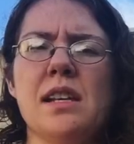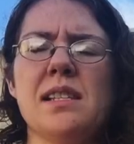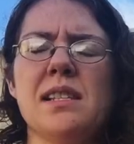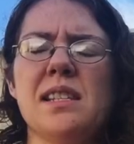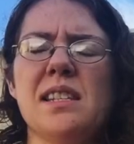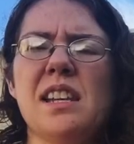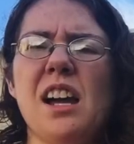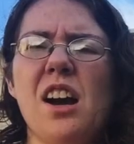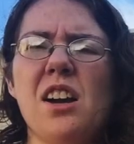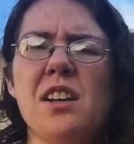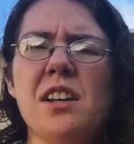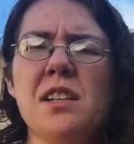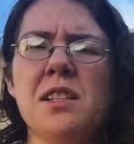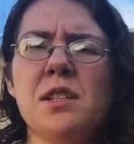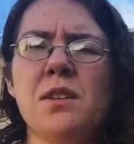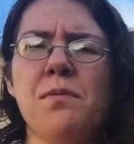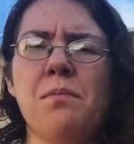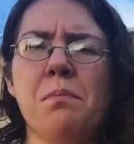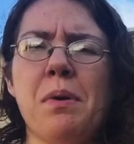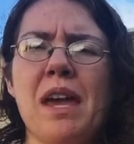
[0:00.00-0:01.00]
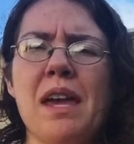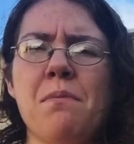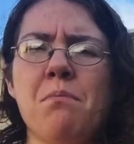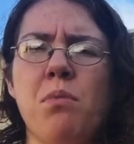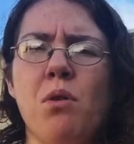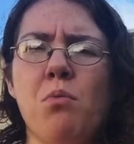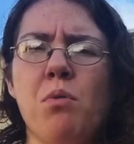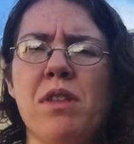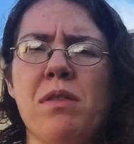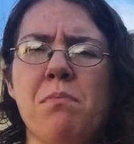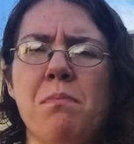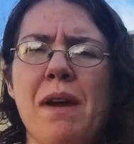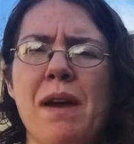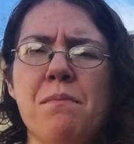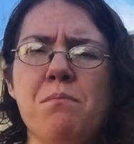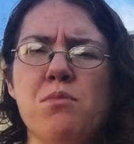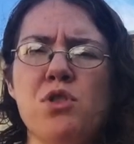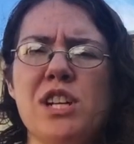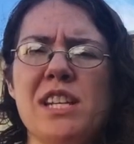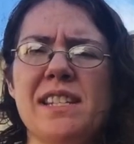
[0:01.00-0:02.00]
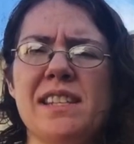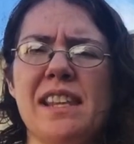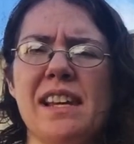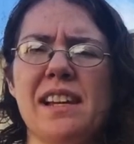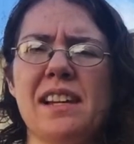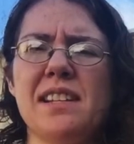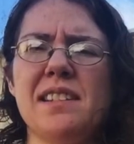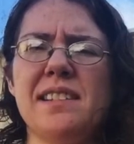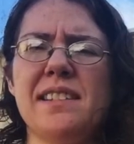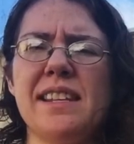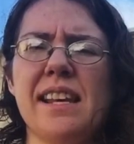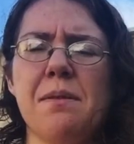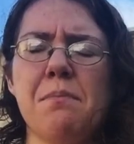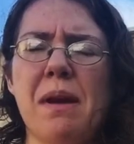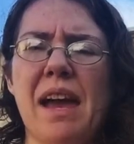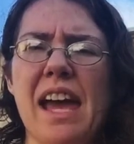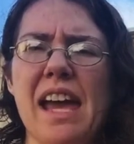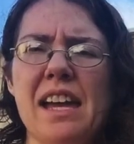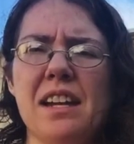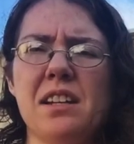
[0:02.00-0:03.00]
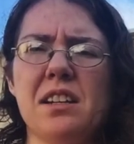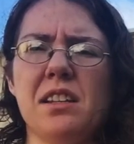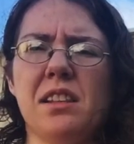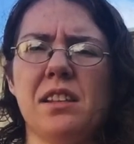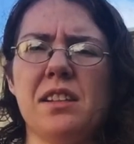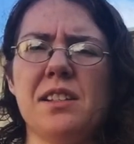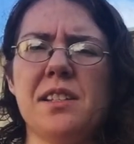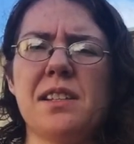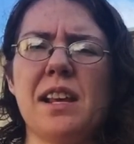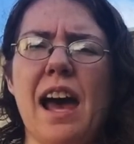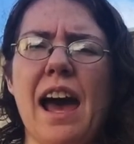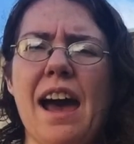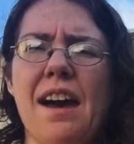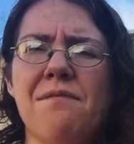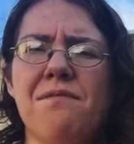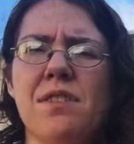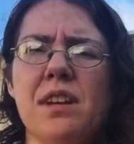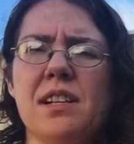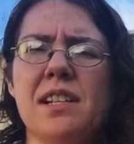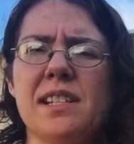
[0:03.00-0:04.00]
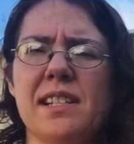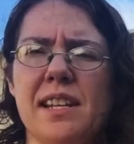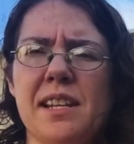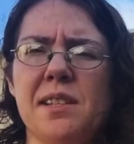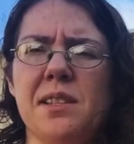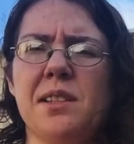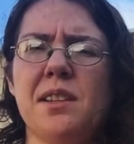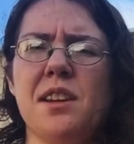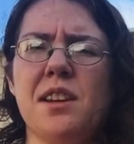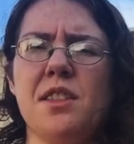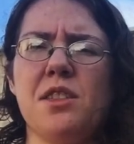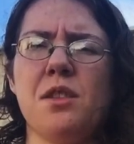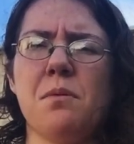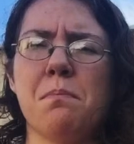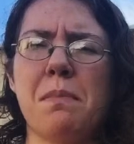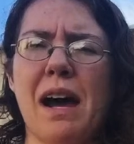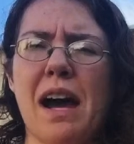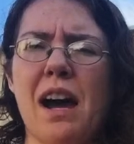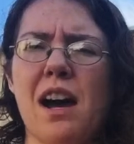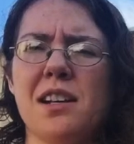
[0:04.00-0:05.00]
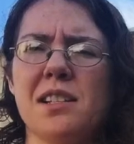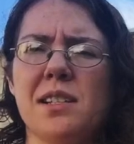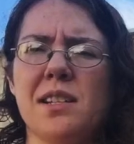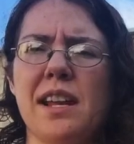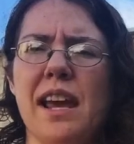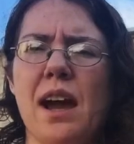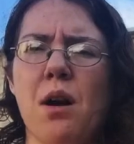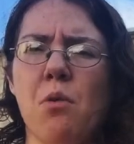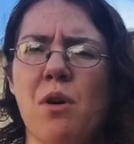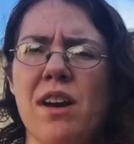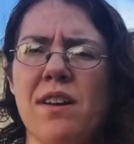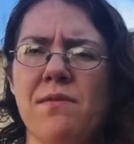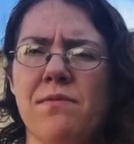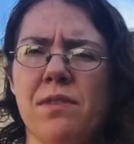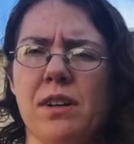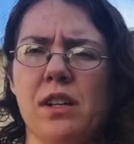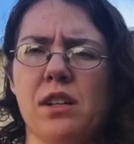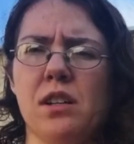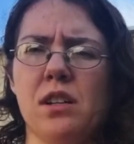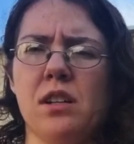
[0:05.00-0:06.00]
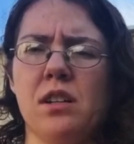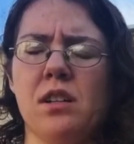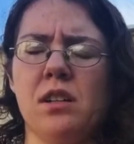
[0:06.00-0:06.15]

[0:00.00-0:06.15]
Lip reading: Studies of people with memories that can seem endless have existed in the past, however.